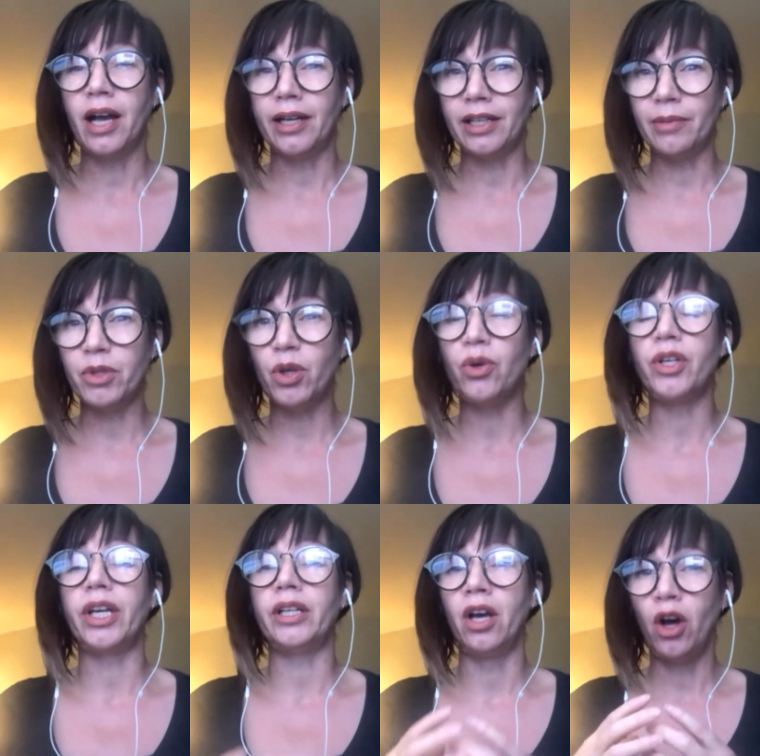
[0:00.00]
and I'm
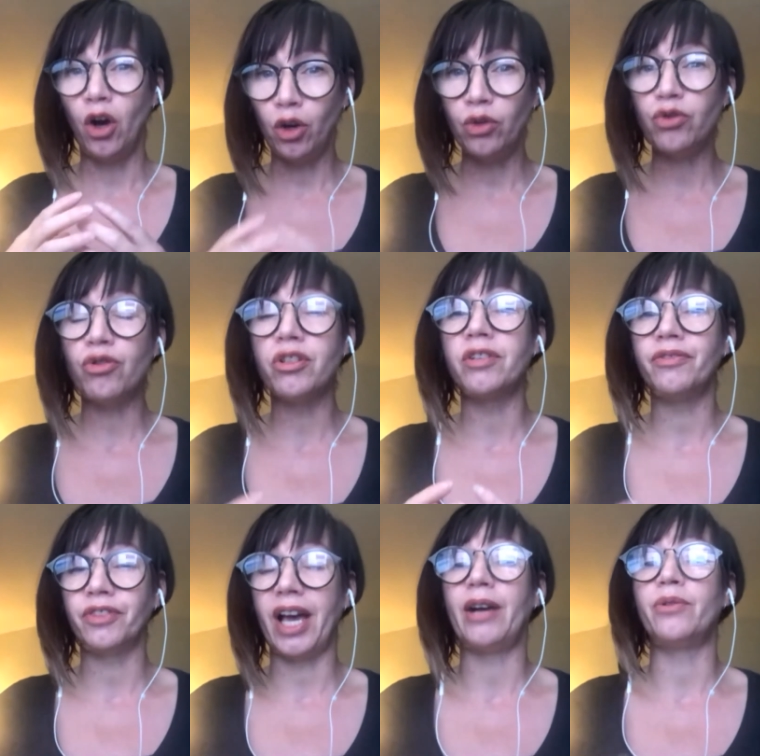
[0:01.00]
talking hundreds of
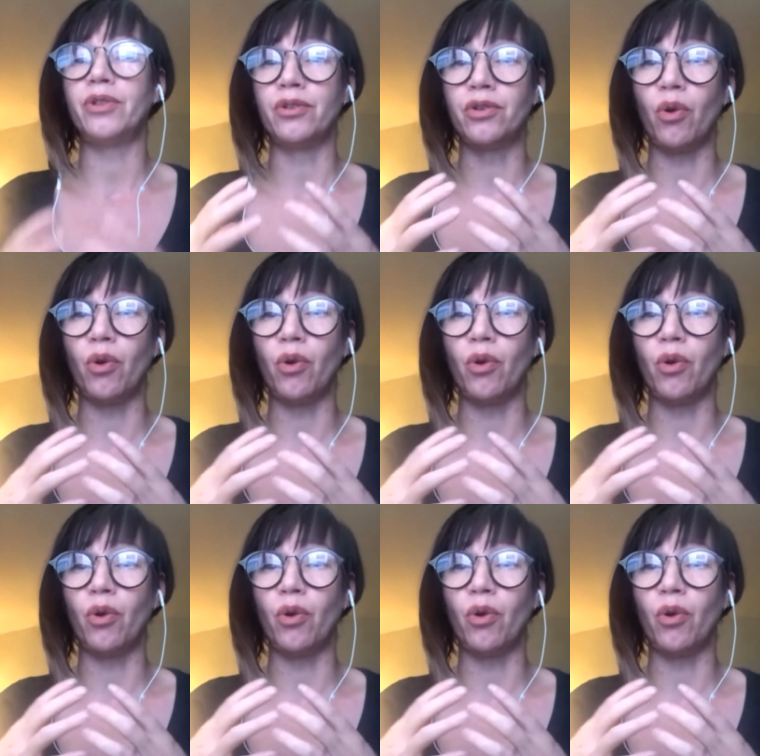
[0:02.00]
thousands